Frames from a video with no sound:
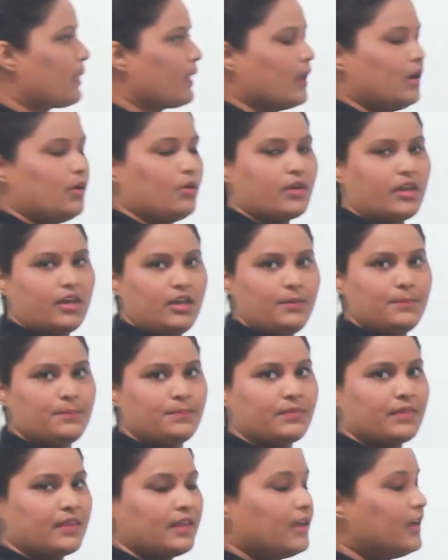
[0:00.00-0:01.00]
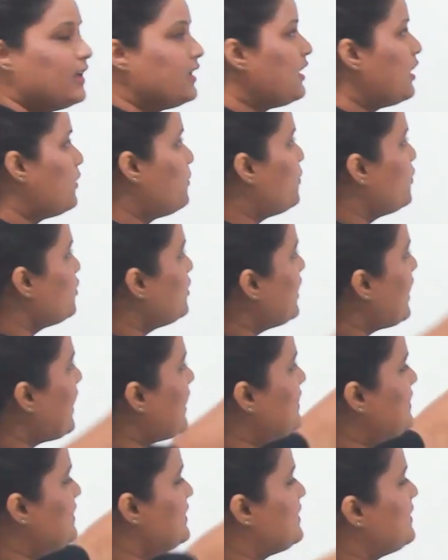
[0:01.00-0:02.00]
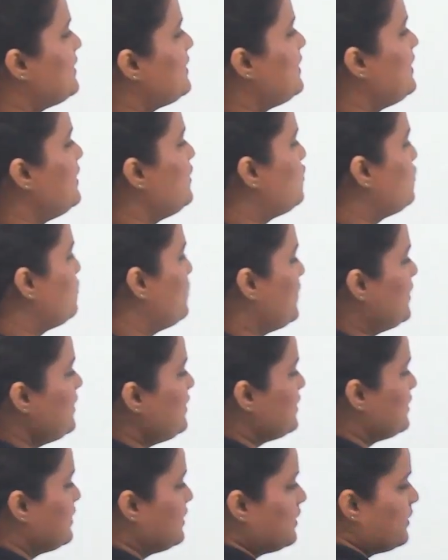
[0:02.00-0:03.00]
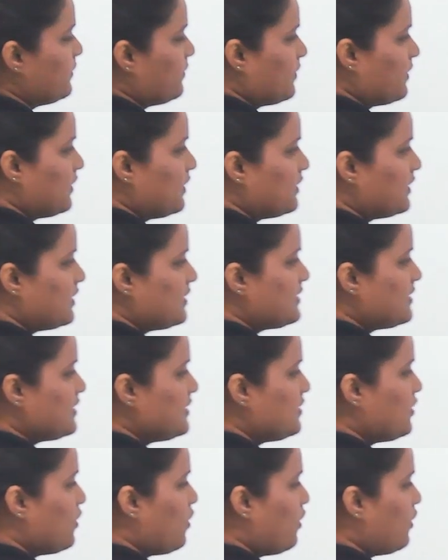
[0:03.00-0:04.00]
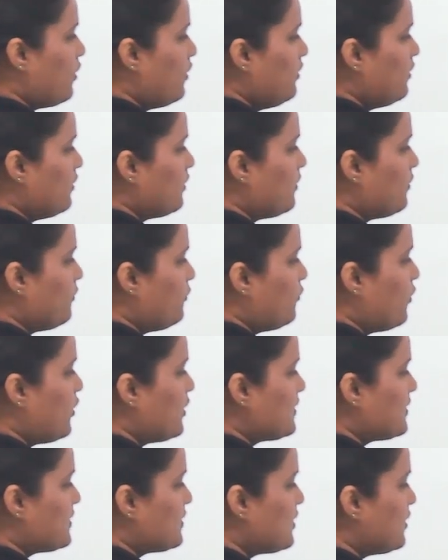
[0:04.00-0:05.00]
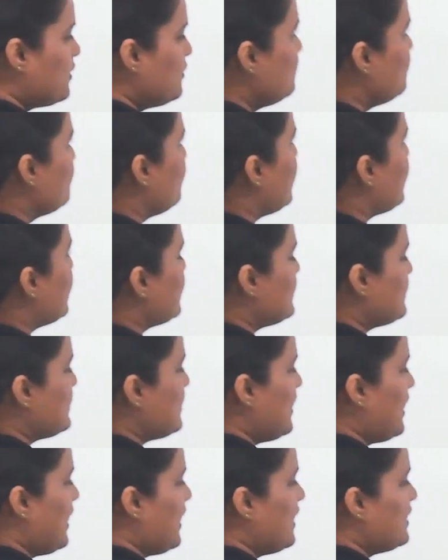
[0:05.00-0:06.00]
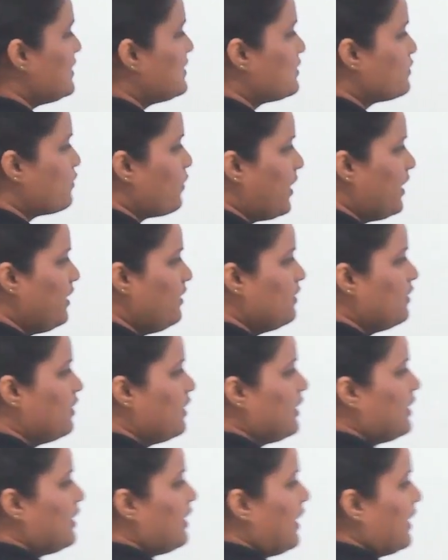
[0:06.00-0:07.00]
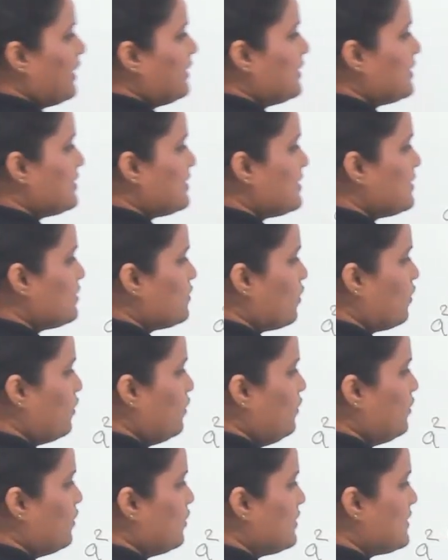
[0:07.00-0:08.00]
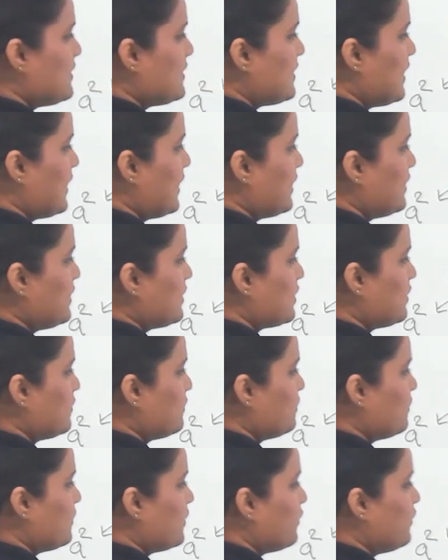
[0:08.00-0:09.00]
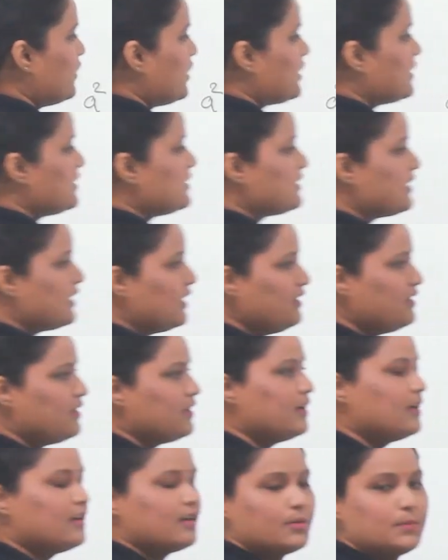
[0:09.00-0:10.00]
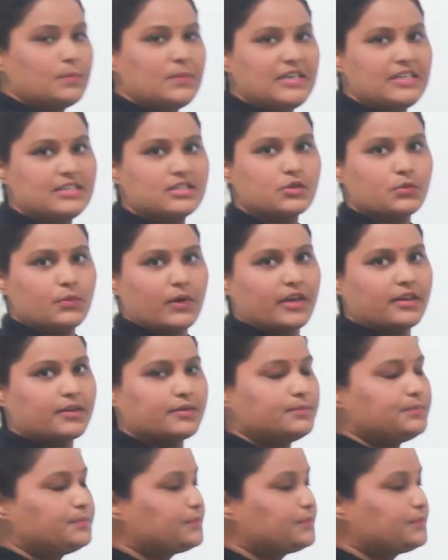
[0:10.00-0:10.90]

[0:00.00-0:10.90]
Okay, now put the identity into it. This is your first term, we can say a square, and this is your second term, we can say b square.